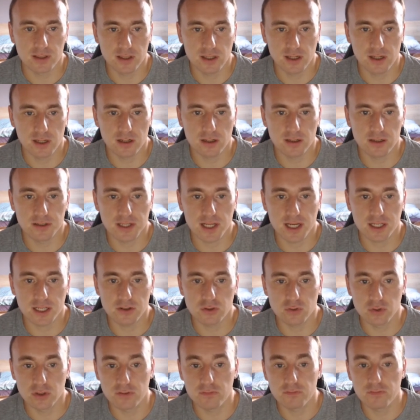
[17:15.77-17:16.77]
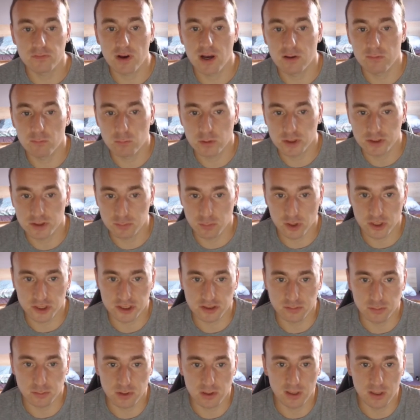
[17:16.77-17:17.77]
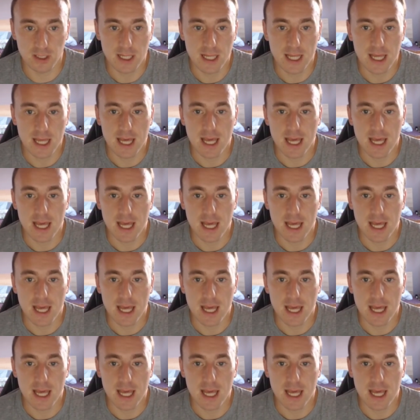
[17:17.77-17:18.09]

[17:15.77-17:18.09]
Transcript: here knight to d5 was possible.